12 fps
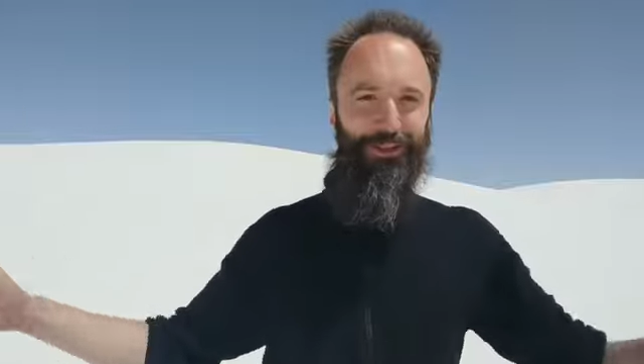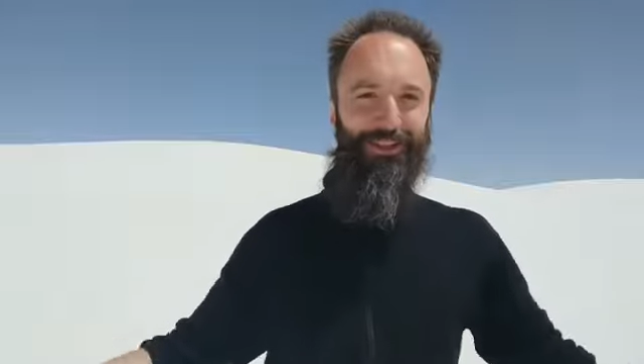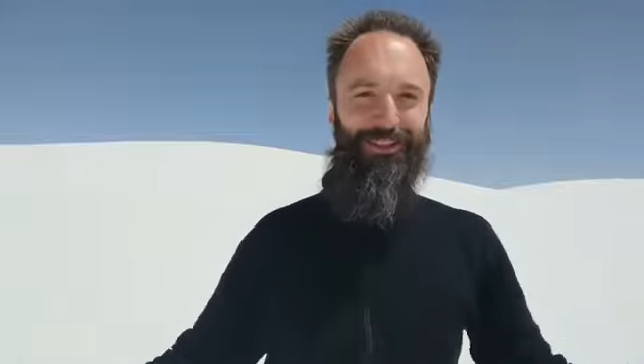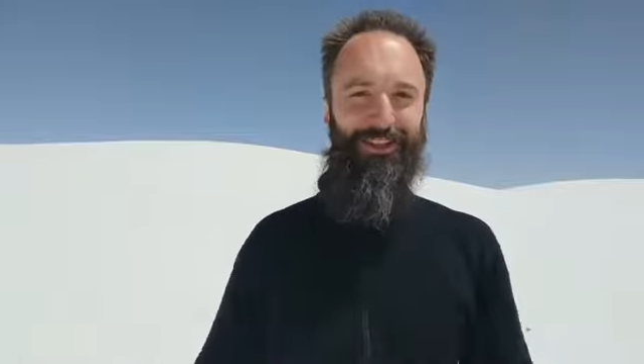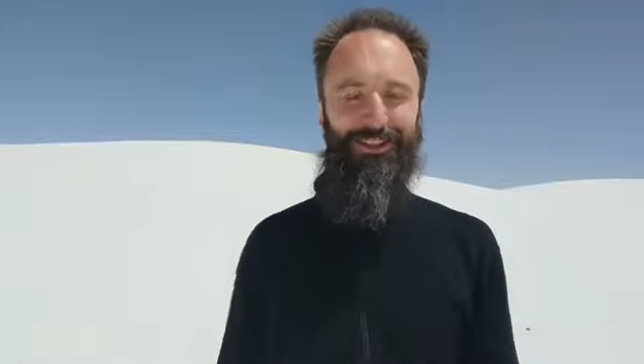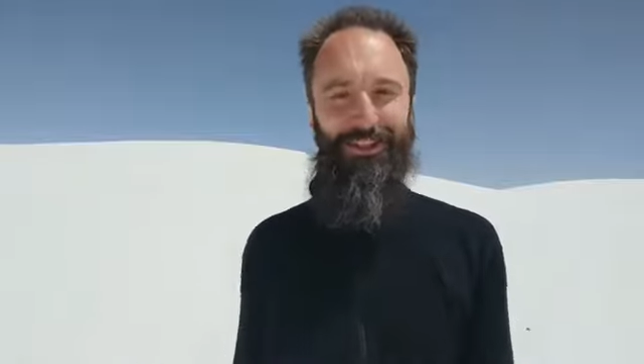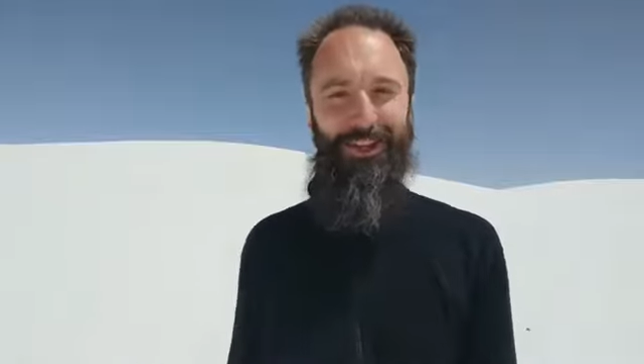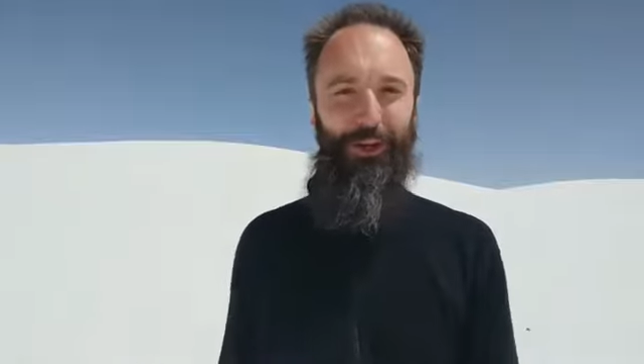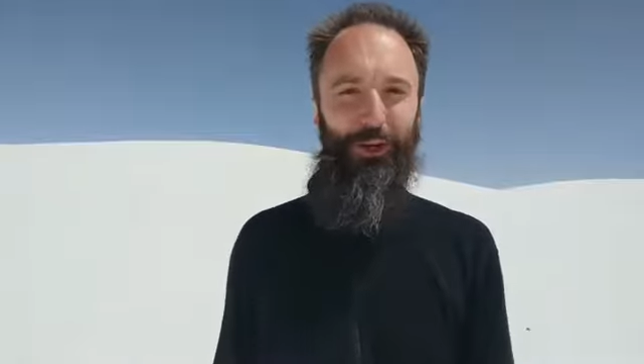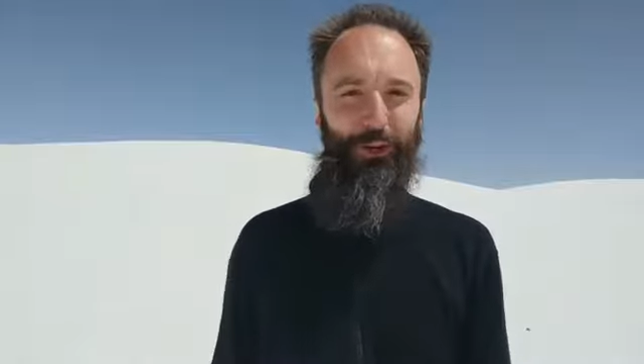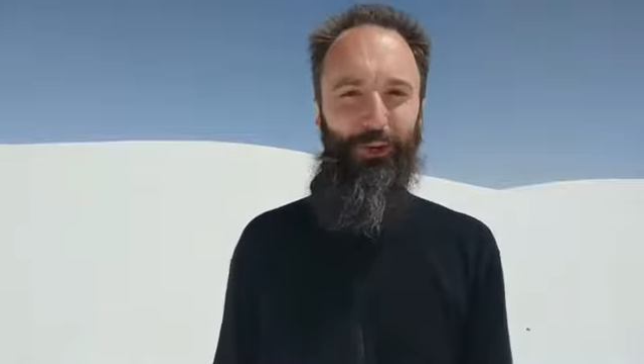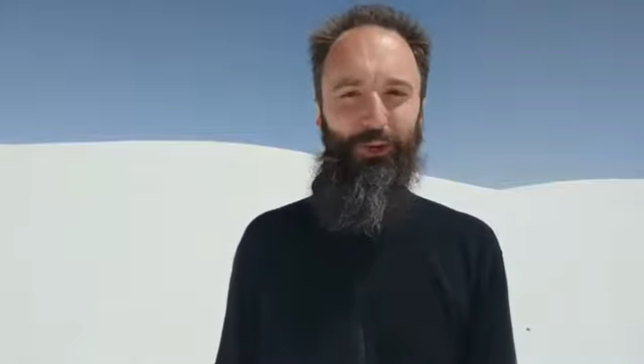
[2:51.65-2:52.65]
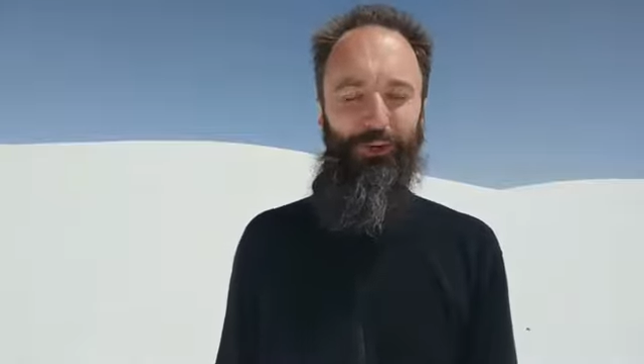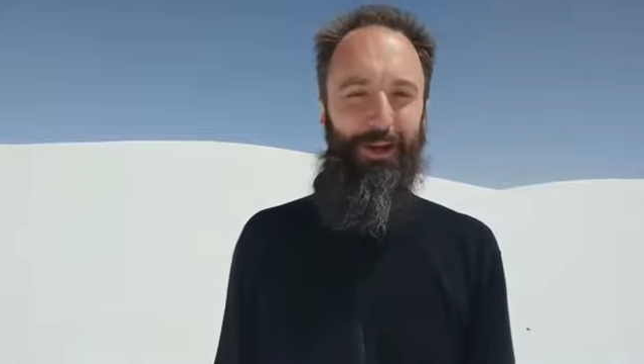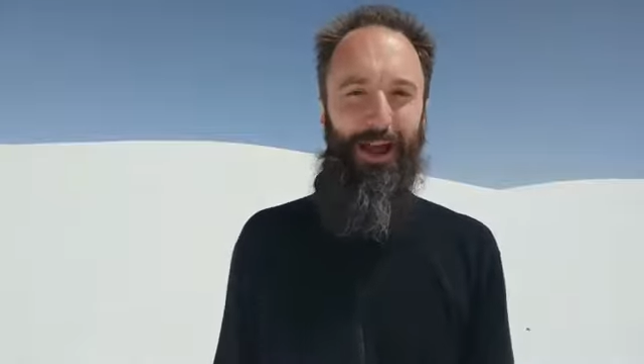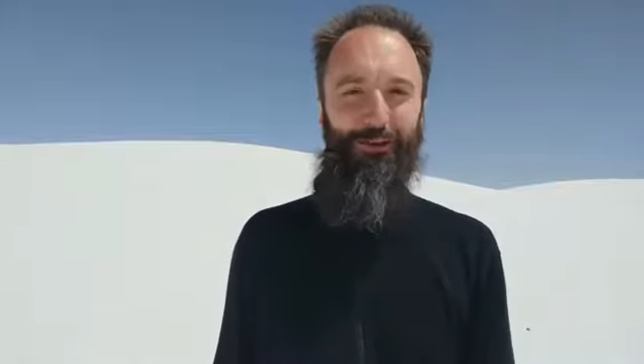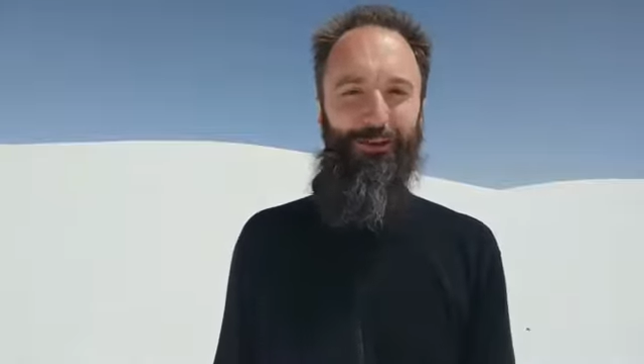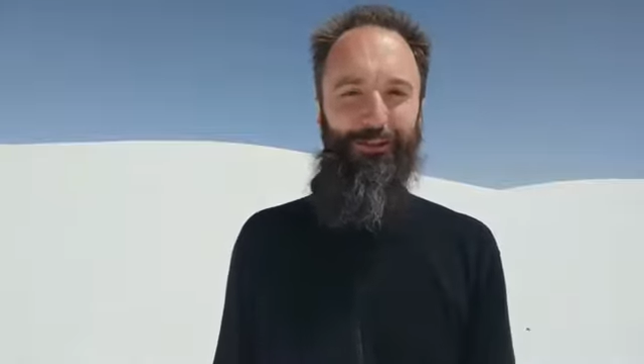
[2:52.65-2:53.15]
just this huge
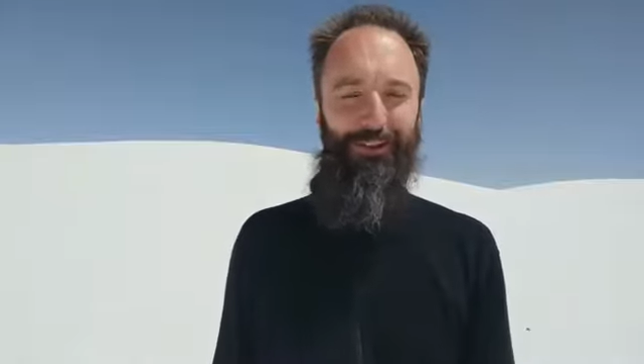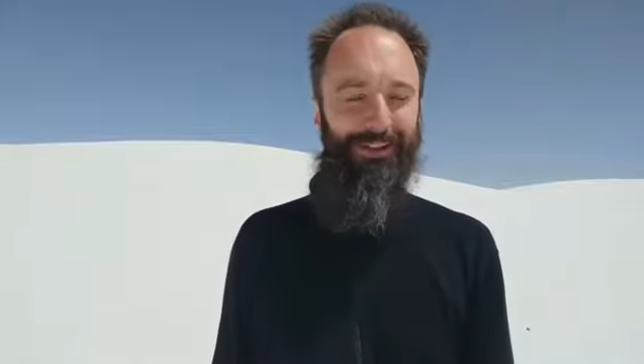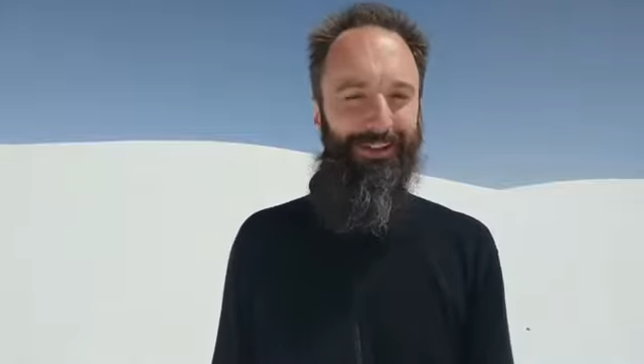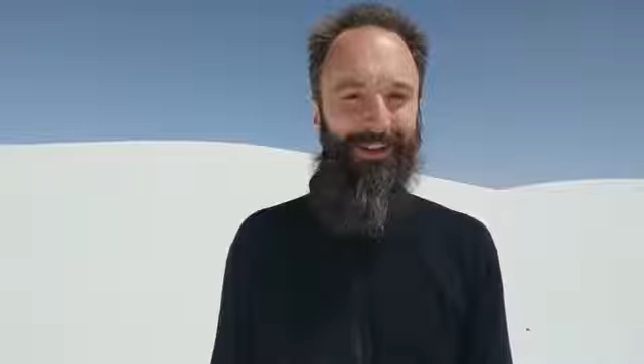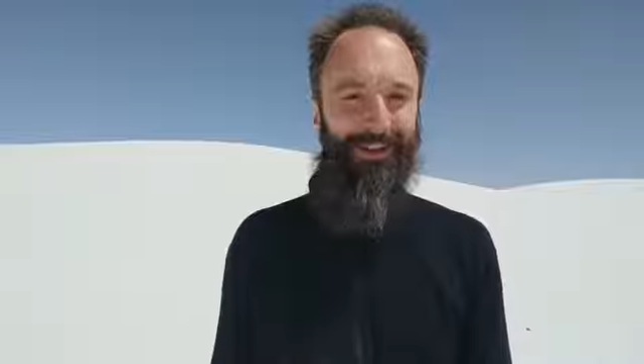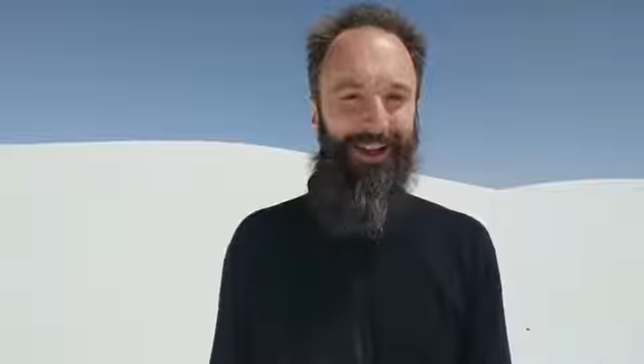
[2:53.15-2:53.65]
amounts of it,